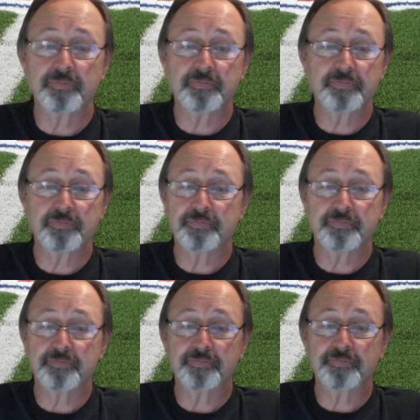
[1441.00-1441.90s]

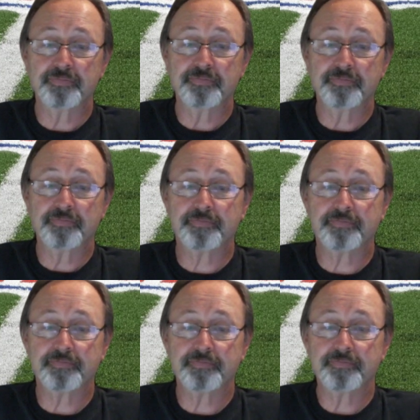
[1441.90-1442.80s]

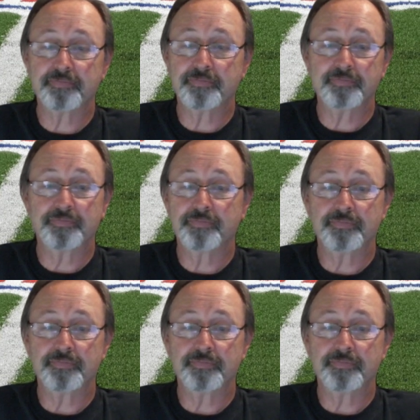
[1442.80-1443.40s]
[no speech]